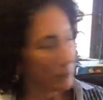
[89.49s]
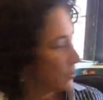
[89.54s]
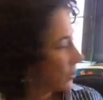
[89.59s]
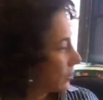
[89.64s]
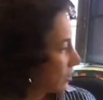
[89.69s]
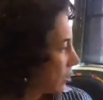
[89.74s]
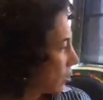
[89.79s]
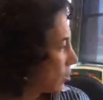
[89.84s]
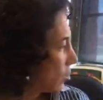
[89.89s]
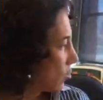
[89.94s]

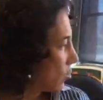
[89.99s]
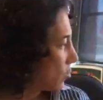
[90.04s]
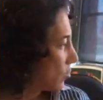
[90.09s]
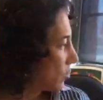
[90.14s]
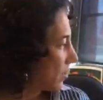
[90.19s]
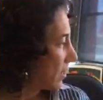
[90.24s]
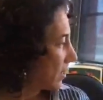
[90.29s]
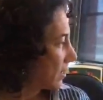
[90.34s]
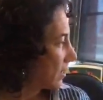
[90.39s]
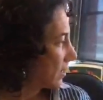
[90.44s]
So,
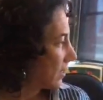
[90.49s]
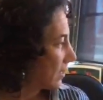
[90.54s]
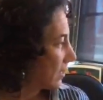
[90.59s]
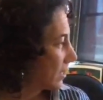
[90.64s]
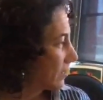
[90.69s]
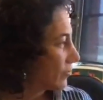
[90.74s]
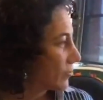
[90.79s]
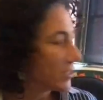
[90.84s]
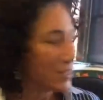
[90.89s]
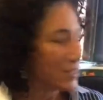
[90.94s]

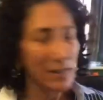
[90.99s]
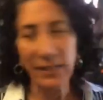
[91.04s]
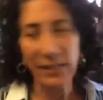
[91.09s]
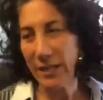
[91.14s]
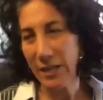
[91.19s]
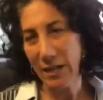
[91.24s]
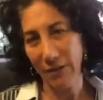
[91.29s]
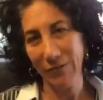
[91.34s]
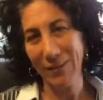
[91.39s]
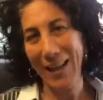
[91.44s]
interestingly
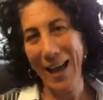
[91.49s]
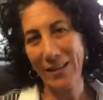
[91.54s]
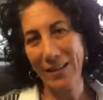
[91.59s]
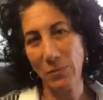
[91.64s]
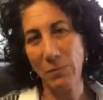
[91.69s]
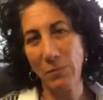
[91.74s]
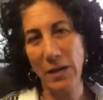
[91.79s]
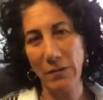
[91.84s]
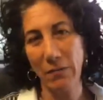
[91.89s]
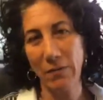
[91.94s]
enough,
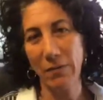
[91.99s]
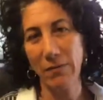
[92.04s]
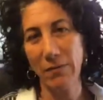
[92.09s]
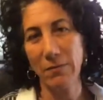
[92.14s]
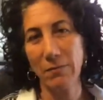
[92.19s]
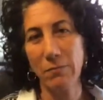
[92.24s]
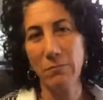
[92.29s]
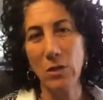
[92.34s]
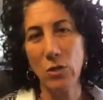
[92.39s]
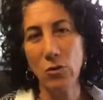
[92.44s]
last month
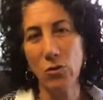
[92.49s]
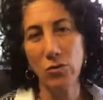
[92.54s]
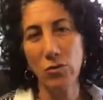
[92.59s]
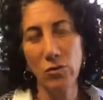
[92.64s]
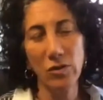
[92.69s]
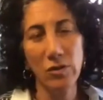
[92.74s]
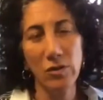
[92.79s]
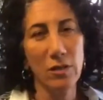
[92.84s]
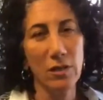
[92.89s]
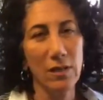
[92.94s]

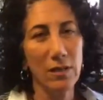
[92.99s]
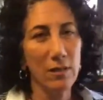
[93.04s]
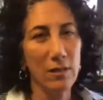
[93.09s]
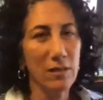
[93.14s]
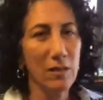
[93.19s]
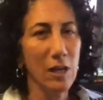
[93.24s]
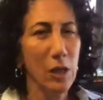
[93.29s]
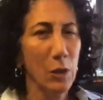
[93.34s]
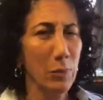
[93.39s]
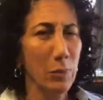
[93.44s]
Muse
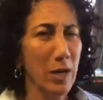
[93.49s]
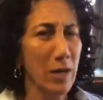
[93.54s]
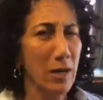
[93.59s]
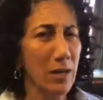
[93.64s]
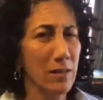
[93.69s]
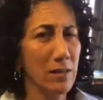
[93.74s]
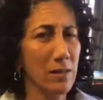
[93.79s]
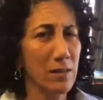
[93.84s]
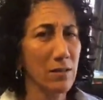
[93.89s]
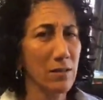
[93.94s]
celebrated
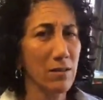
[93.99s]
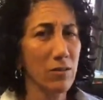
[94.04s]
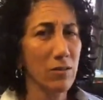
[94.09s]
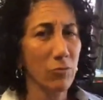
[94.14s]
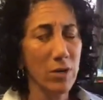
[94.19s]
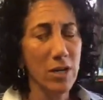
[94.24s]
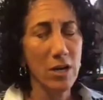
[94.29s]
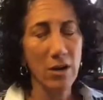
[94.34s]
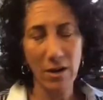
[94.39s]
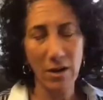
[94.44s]
its
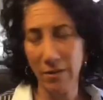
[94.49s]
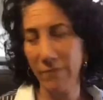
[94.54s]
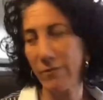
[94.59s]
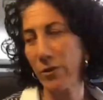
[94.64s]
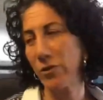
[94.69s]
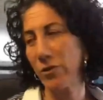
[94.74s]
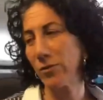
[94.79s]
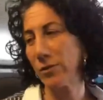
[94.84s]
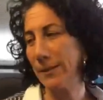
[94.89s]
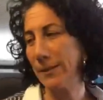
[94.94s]
three-year
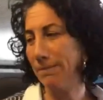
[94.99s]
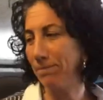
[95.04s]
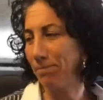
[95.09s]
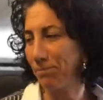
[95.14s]
anniversary.